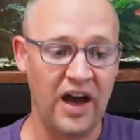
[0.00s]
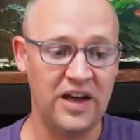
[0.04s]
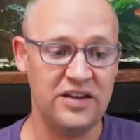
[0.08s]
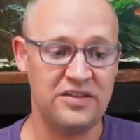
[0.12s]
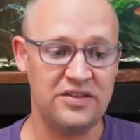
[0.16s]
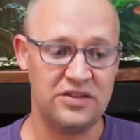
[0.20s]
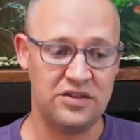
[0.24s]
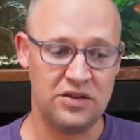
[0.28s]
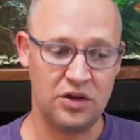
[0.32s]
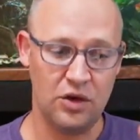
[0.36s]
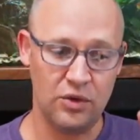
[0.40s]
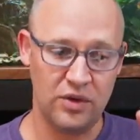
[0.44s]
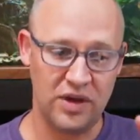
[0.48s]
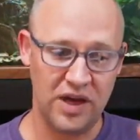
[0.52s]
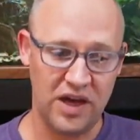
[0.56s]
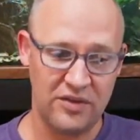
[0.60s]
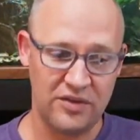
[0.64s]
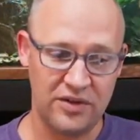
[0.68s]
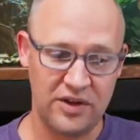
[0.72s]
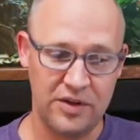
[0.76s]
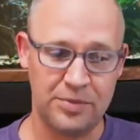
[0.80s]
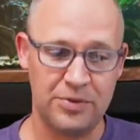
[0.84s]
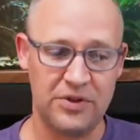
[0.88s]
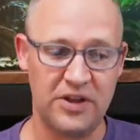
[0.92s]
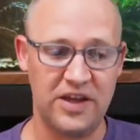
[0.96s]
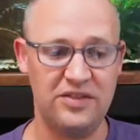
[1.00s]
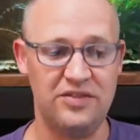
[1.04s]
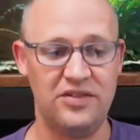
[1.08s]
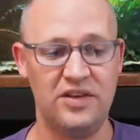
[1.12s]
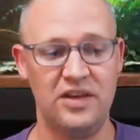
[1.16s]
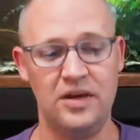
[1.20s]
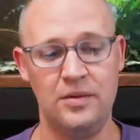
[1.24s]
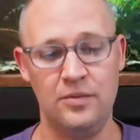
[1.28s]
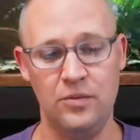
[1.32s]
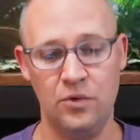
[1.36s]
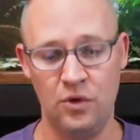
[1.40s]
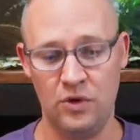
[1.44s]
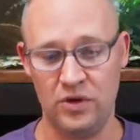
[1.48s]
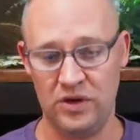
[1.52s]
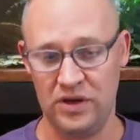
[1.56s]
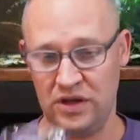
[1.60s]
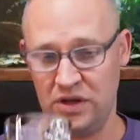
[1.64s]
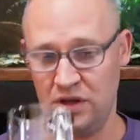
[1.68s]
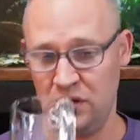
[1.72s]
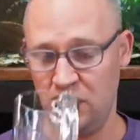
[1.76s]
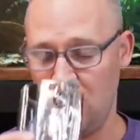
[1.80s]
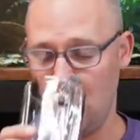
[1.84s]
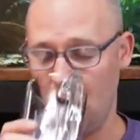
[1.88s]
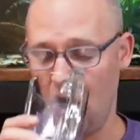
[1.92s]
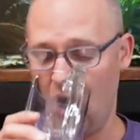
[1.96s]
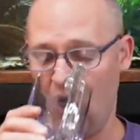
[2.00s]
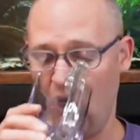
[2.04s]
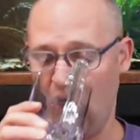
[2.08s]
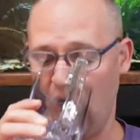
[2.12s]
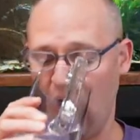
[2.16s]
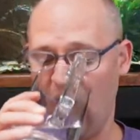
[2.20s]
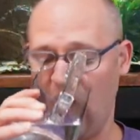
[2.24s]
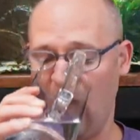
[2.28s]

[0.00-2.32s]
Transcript: I don't have any plans to get more in.